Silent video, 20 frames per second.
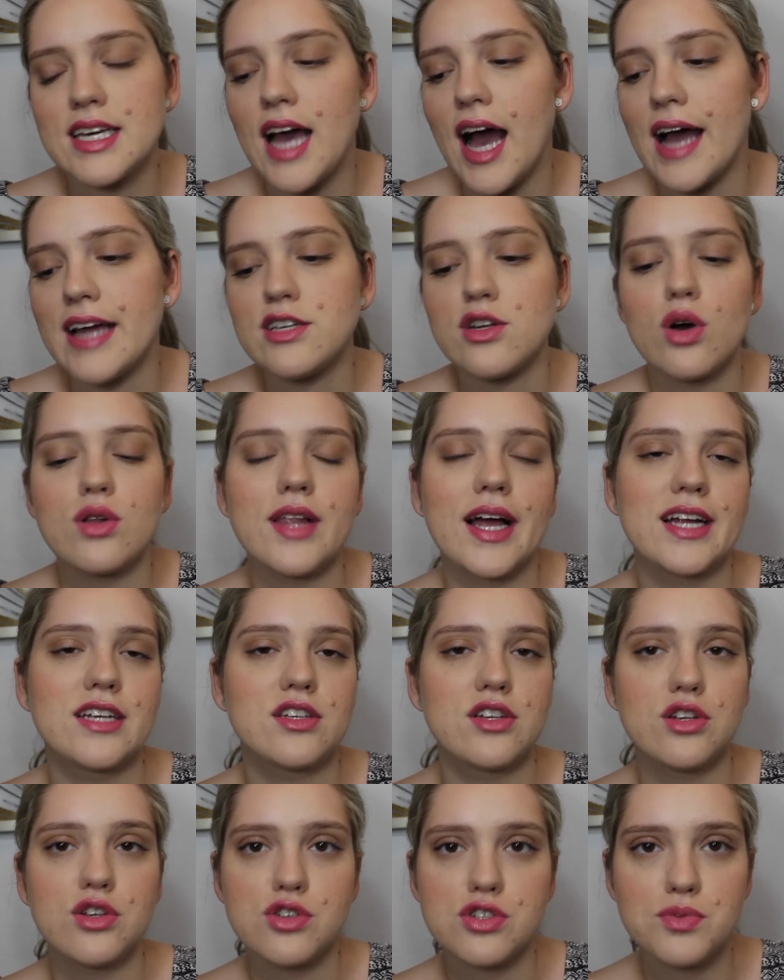I don't like
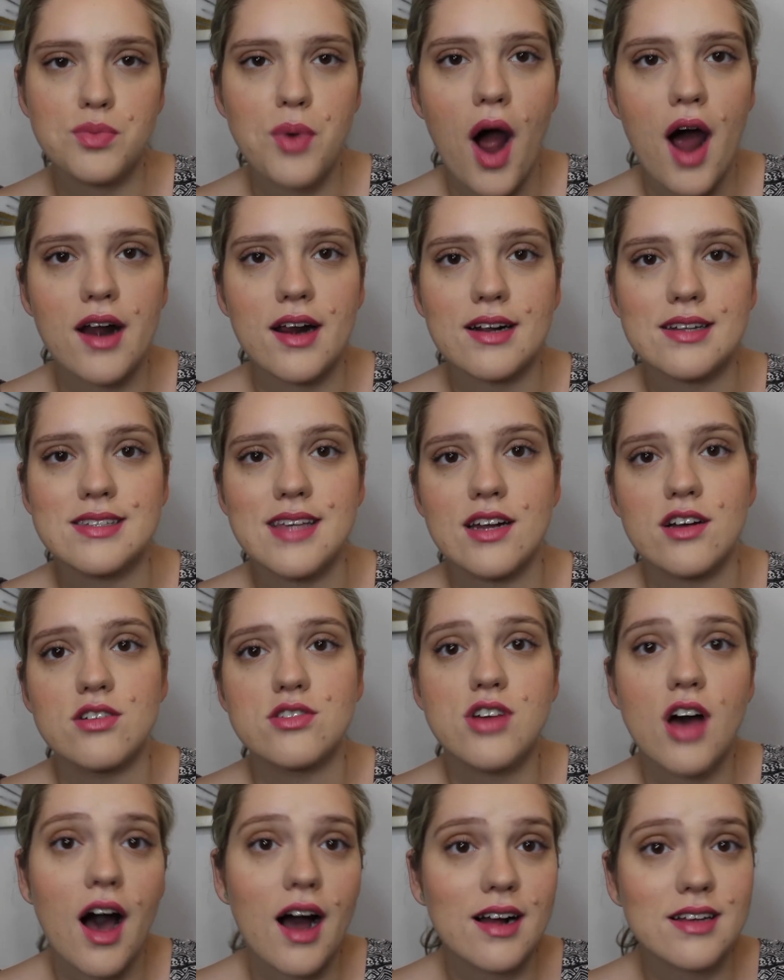to use products that are
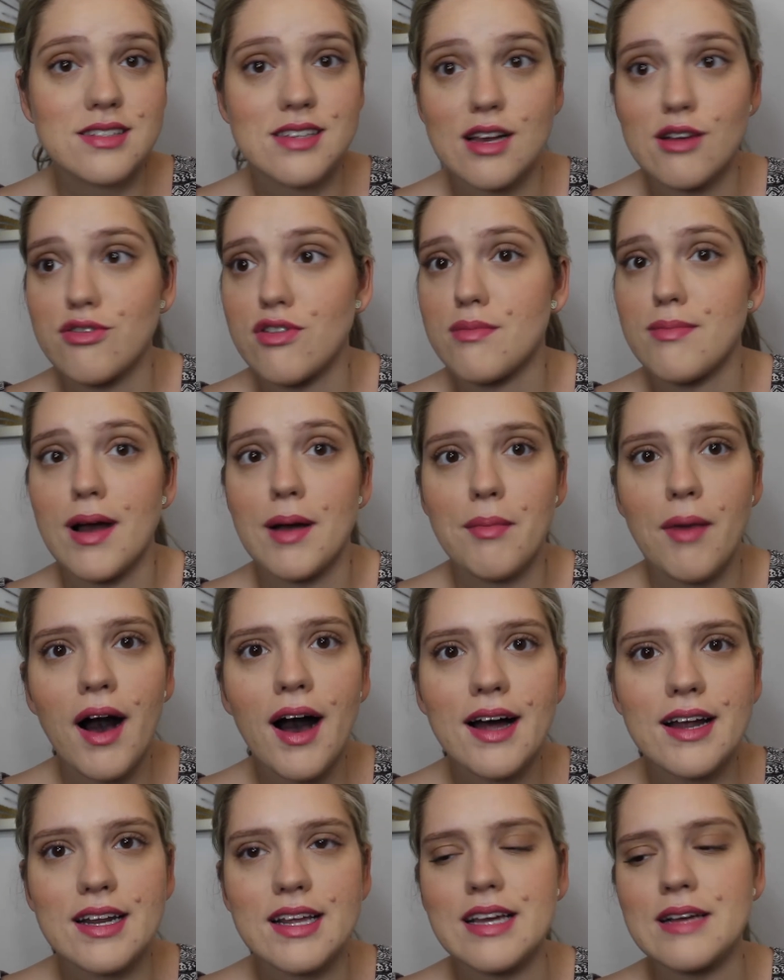toxic for my
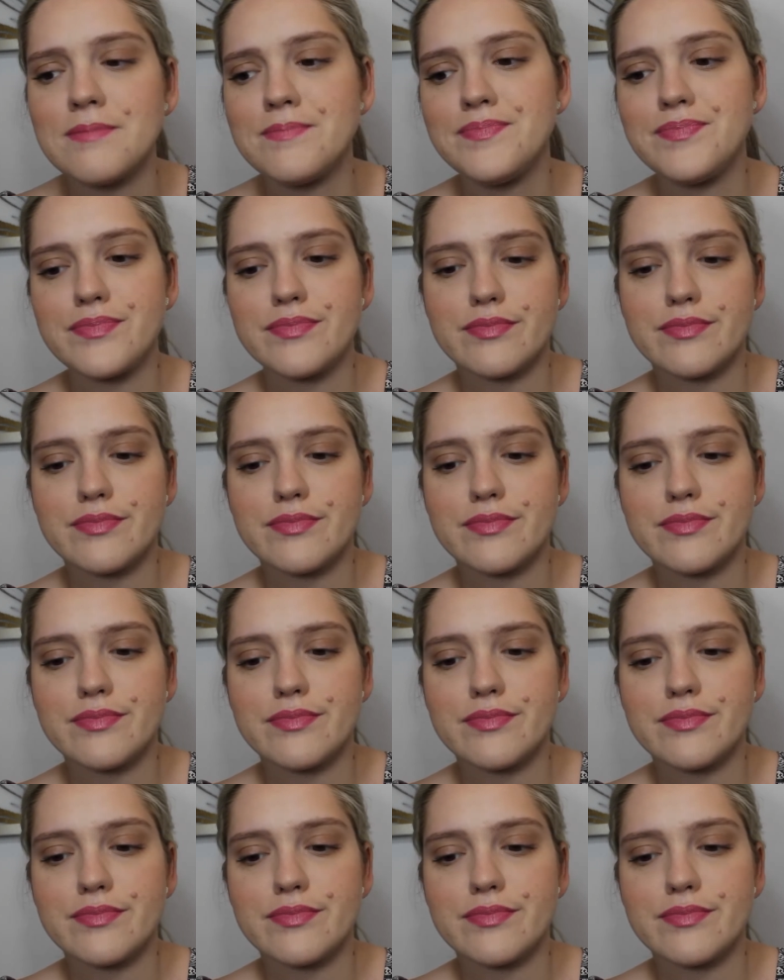body,